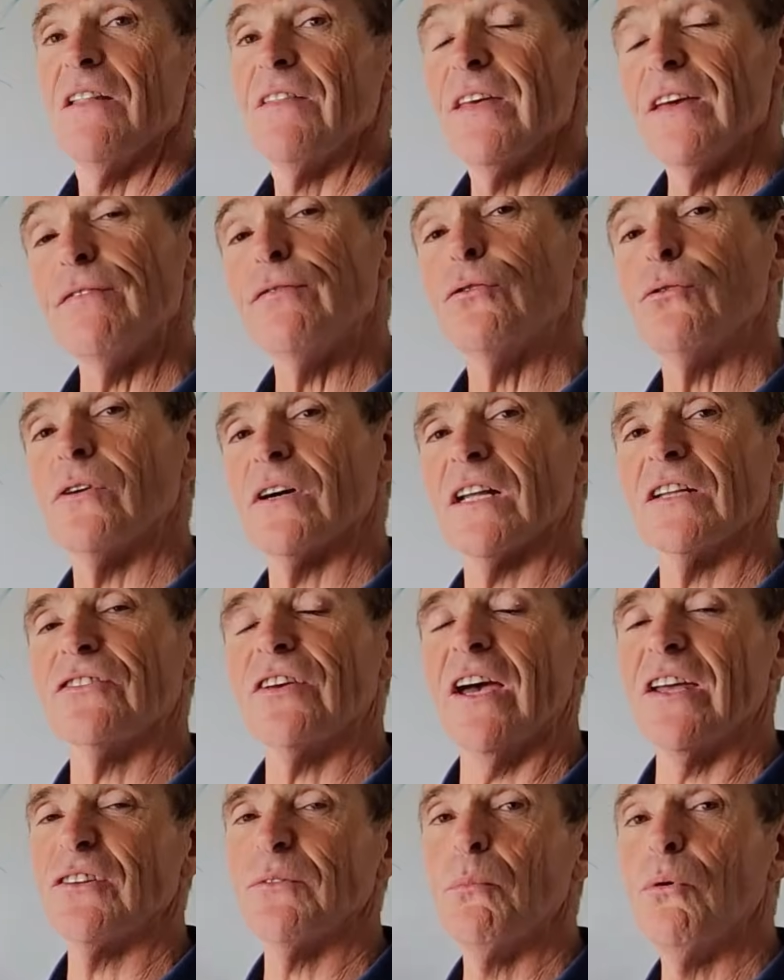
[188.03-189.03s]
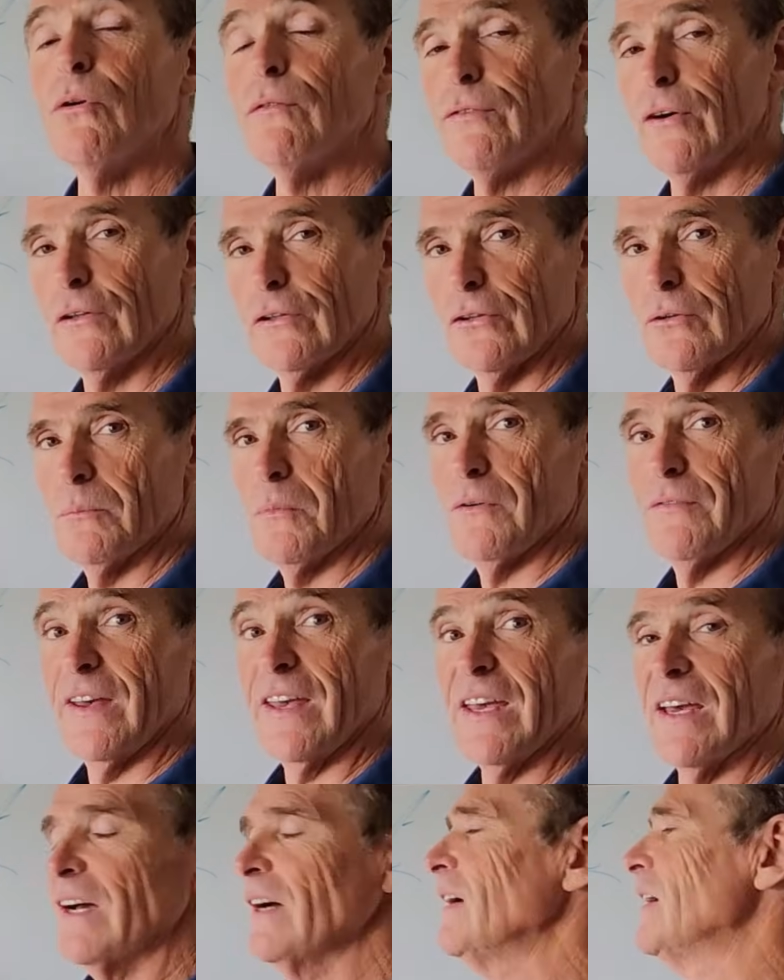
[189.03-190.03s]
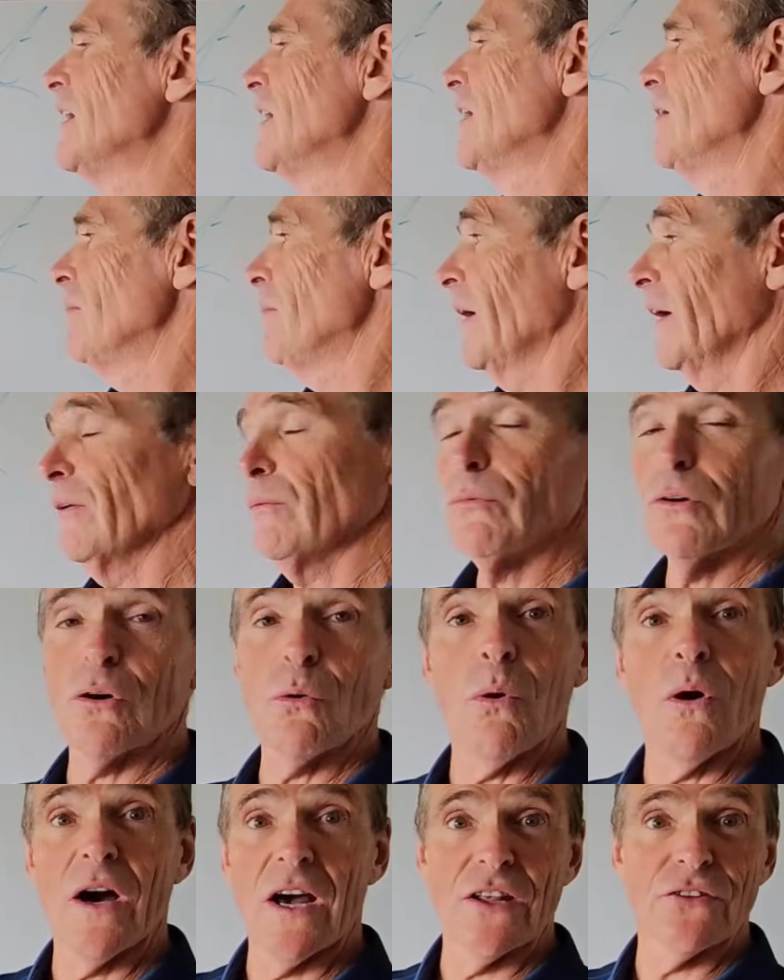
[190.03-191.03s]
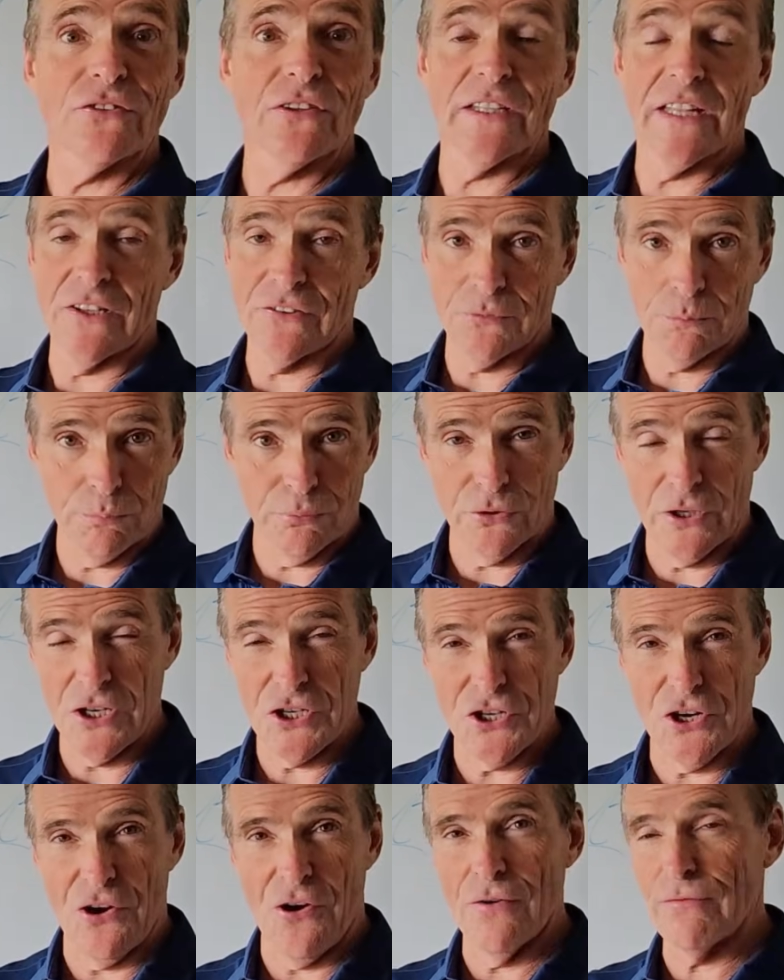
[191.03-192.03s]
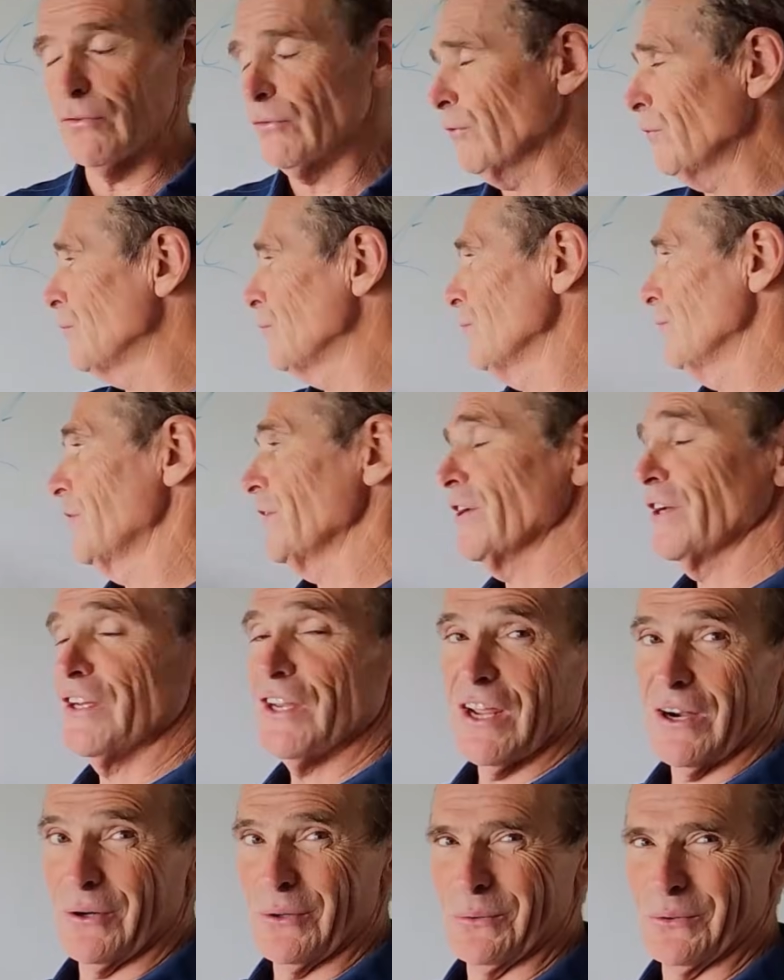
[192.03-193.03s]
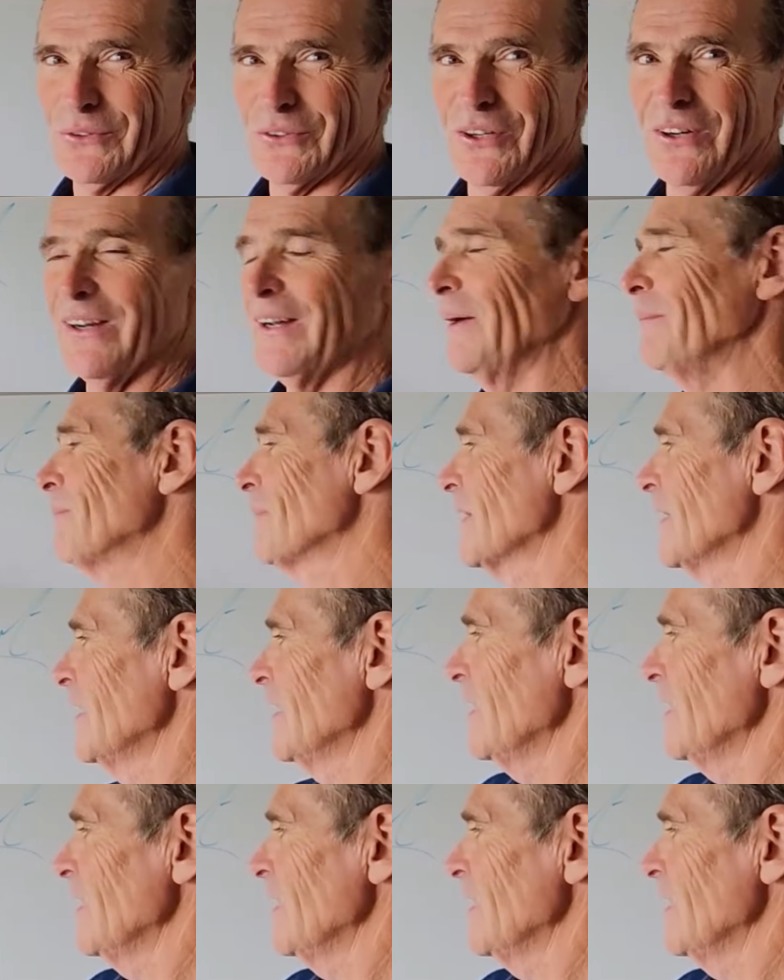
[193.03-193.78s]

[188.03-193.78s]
Therefore, it contains more volume of air, but requires less pressure overall than a narrower tyre.